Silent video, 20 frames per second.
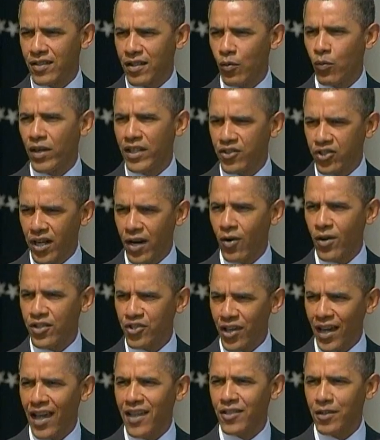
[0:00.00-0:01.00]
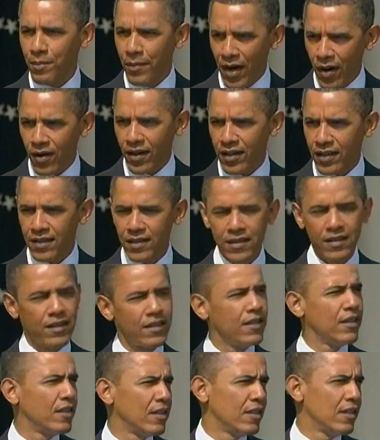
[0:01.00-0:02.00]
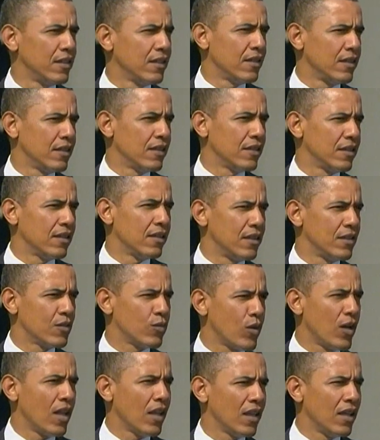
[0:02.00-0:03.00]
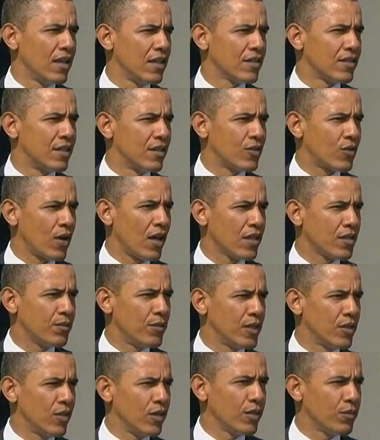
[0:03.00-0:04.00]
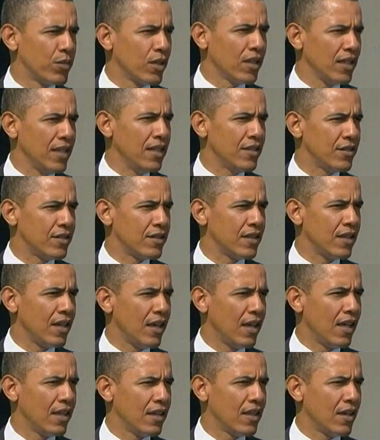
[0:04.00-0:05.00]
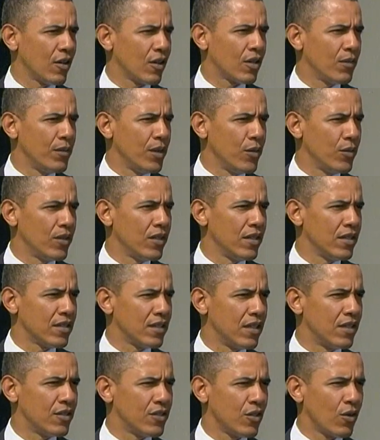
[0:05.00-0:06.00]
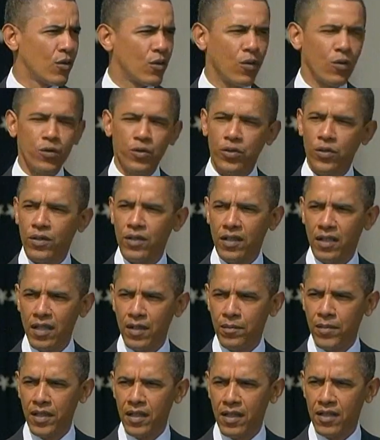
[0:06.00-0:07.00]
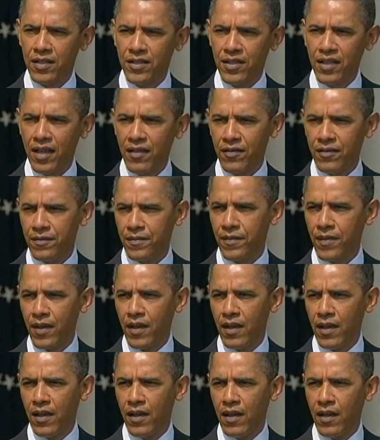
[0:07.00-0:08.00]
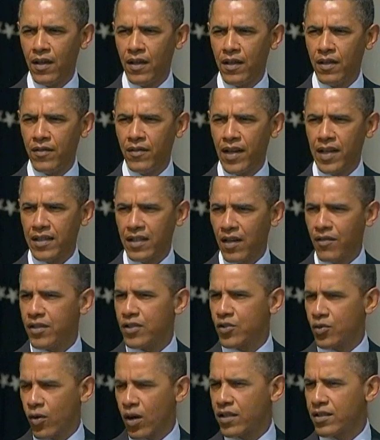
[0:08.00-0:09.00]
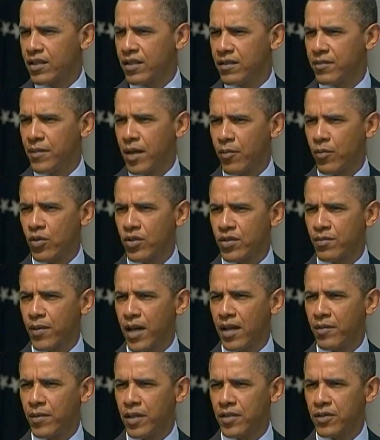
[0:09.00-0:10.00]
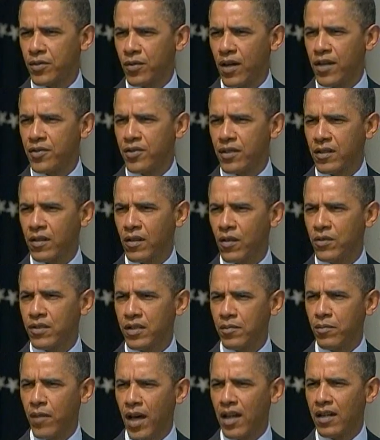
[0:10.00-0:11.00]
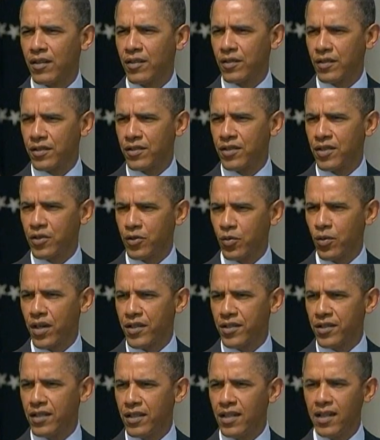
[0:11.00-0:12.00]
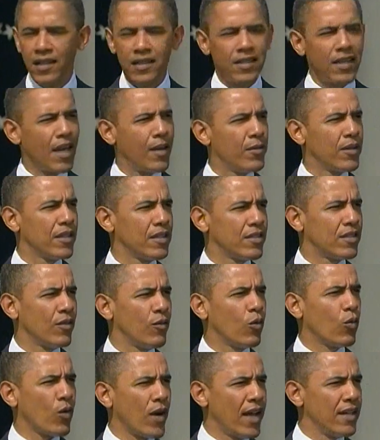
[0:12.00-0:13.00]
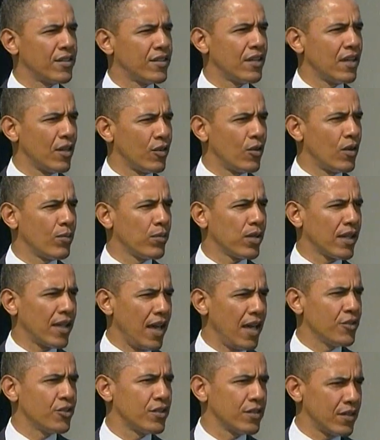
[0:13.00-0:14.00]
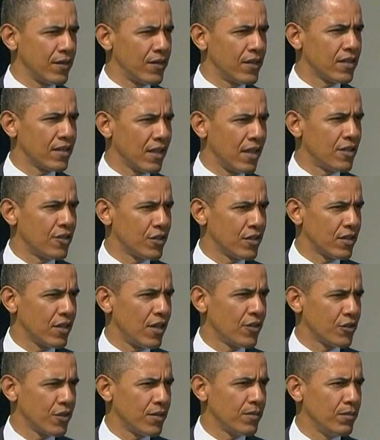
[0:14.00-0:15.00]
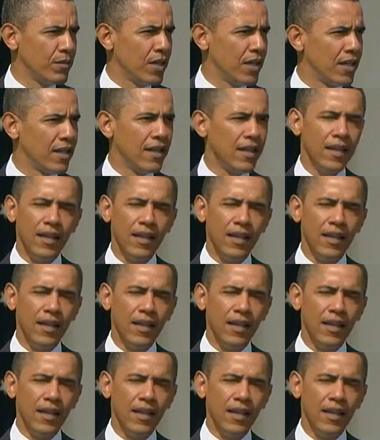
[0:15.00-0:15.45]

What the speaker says: that we cherish as Americans, as well as the trust between police and their communities that is so crucial to keeping us safe. In fact, I've instructed members of my administration to closely monitor the situation and examine the civil rights and other implications of this legislation. But